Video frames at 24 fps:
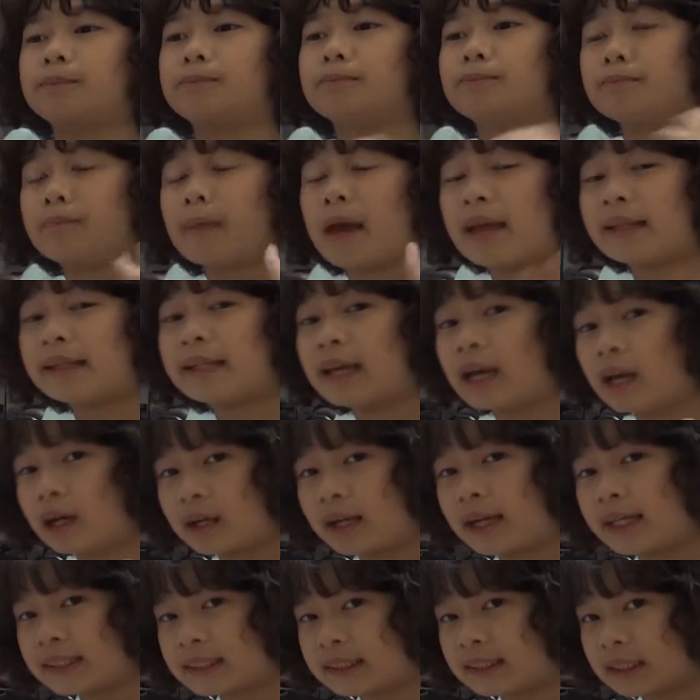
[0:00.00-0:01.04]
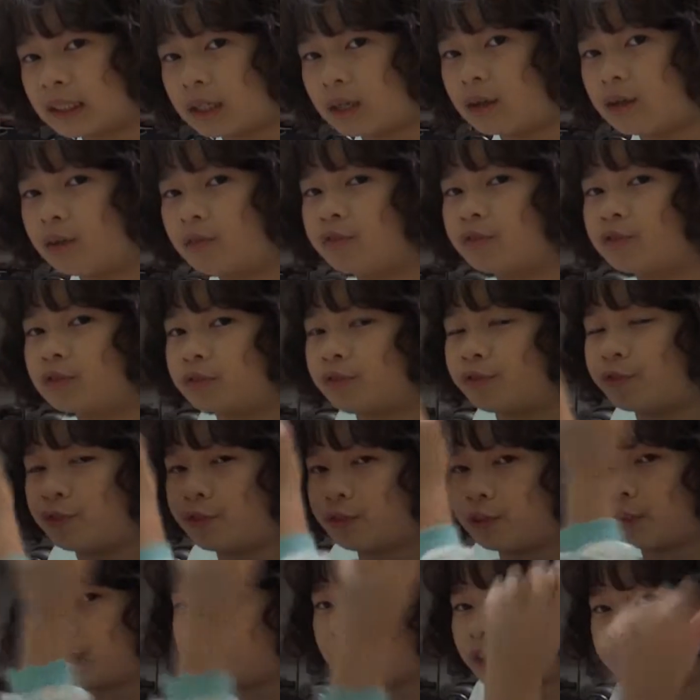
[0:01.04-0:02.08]
many NaCl
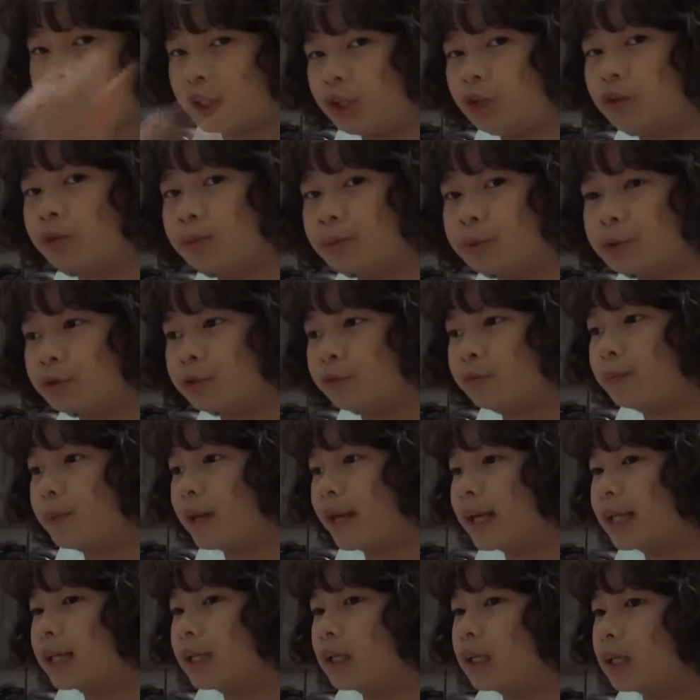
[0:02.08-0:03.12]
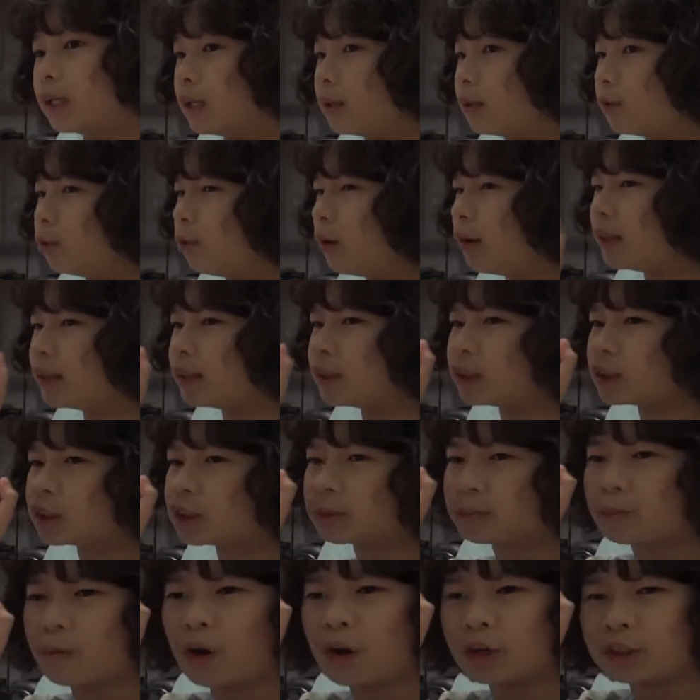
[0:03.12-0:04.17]
for a cube to make one
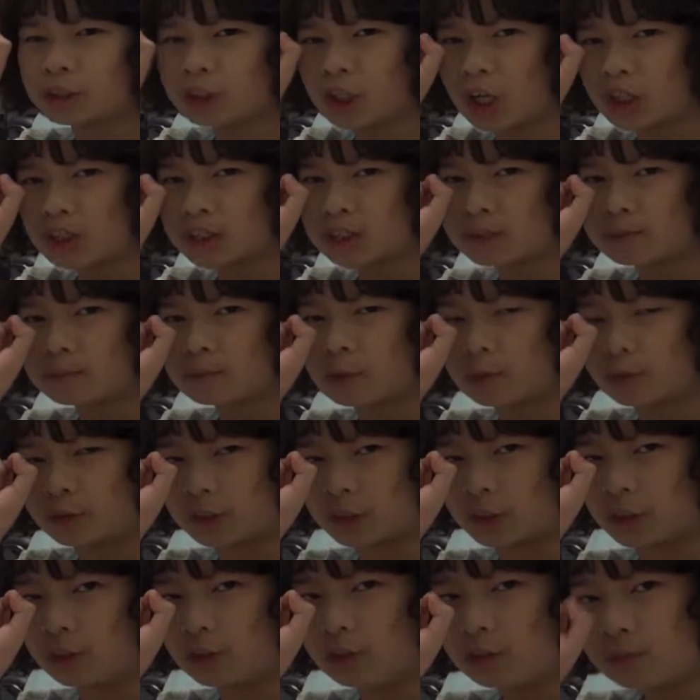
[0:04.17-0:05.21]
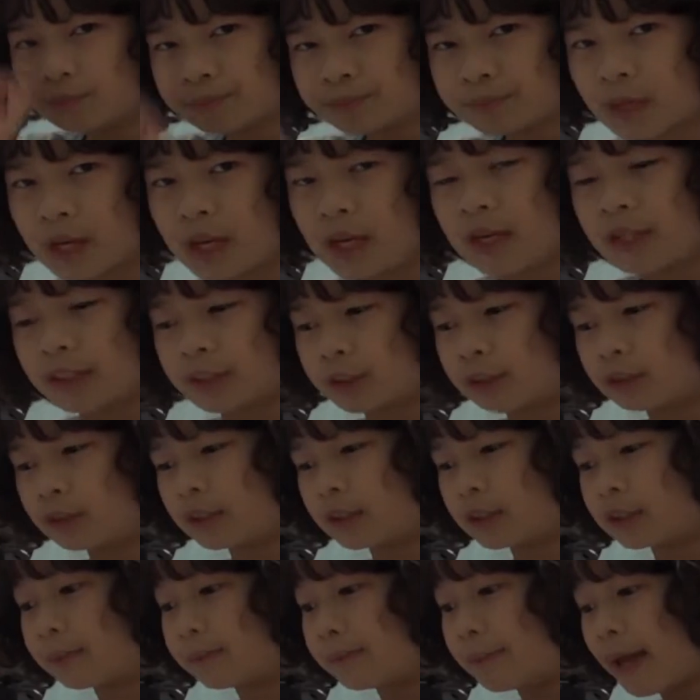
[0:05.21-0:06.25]
small salt crystal. So
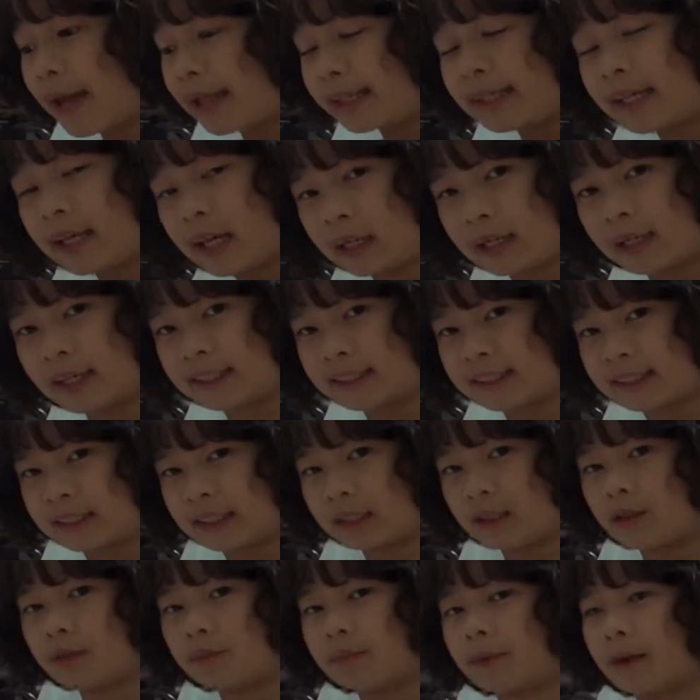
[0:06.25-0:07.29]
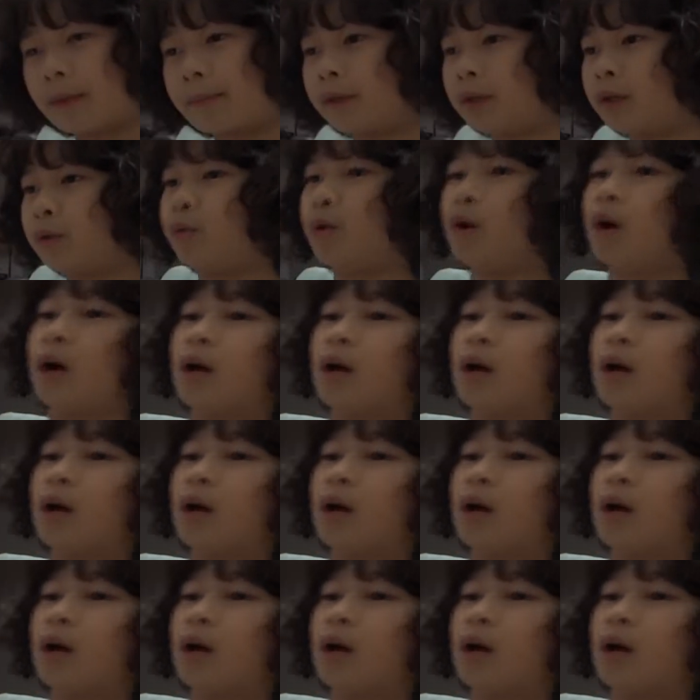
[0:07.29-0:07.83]
it's many NaCl, might be